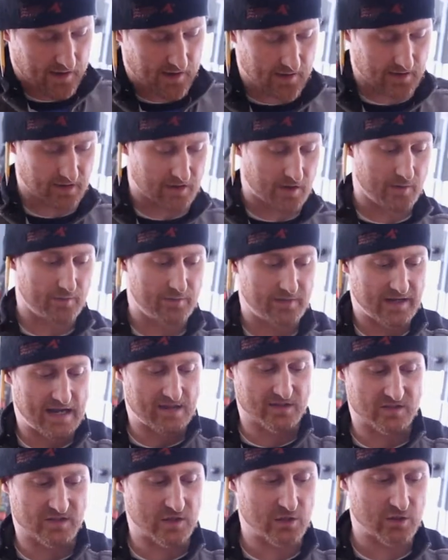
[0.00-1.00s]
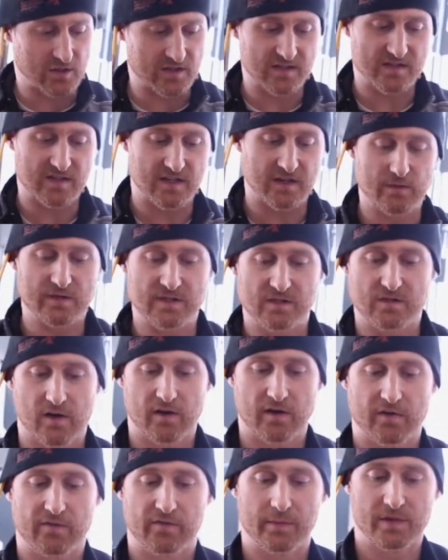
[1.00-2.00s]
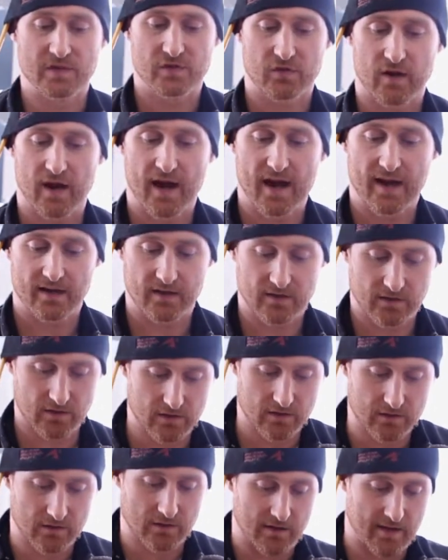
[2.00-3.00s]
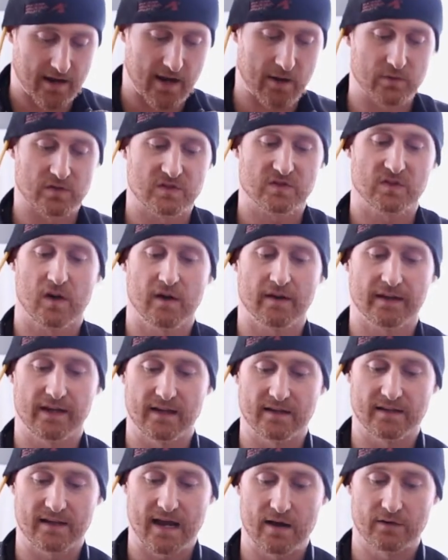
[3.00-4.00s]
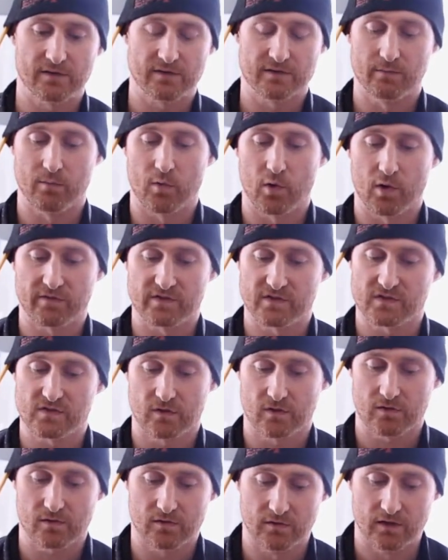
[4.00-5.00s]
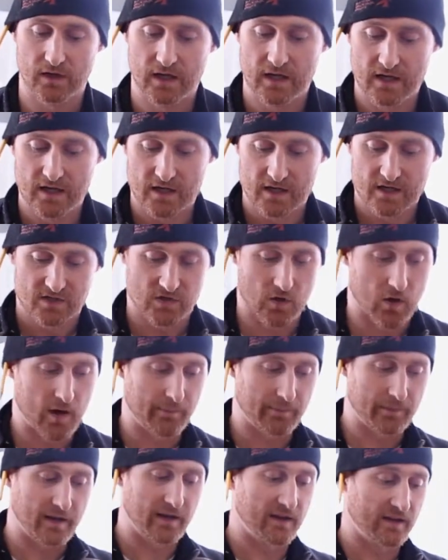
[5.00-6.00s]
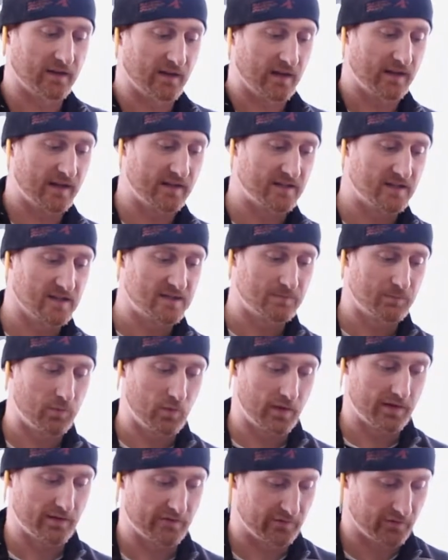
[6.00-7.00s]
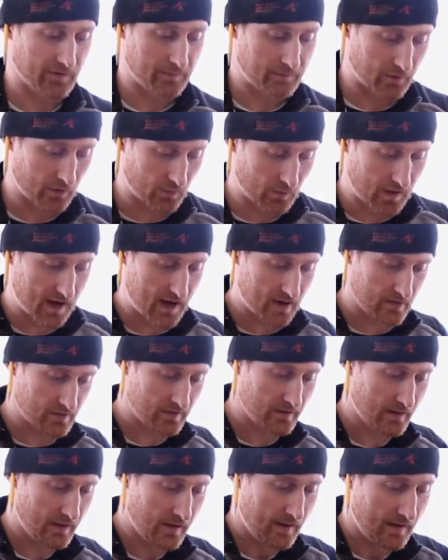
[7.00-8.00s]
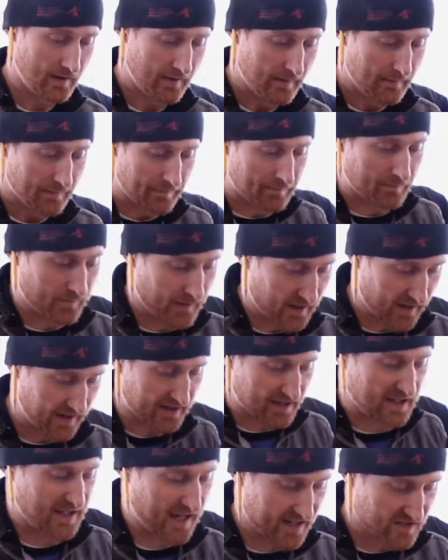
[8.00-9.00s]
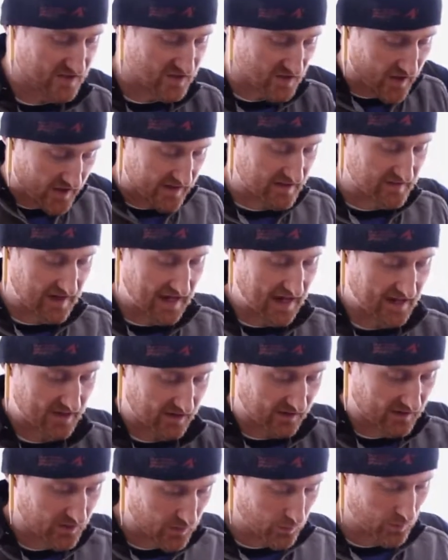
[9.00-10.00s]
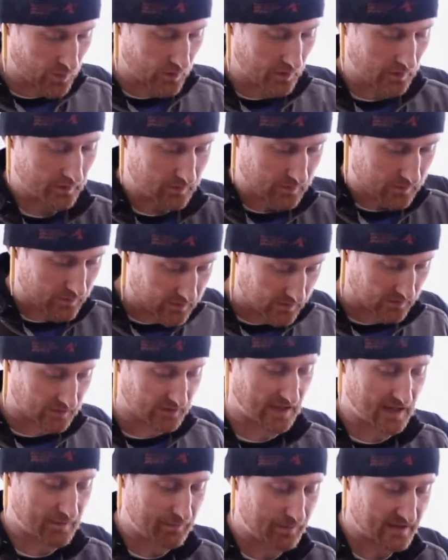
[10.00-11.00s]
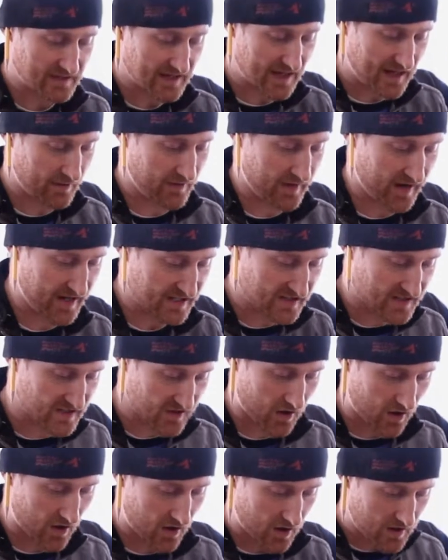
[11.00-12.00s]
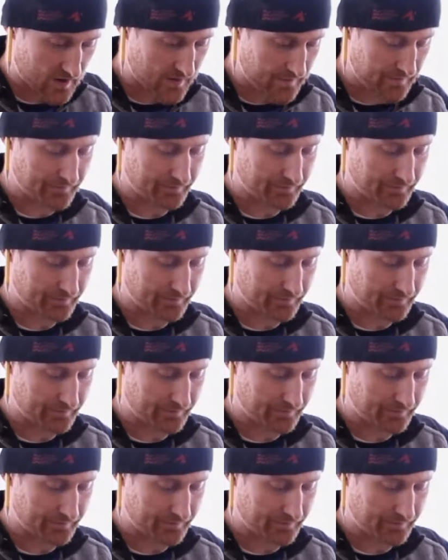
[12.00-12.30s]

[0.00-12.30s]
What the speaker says: and come down. So you can see we started from a triangular and we're starting to get down to more of a circle. So I'm going to, at this point, flip it around and again start attacking the wood, clamping down nice and hard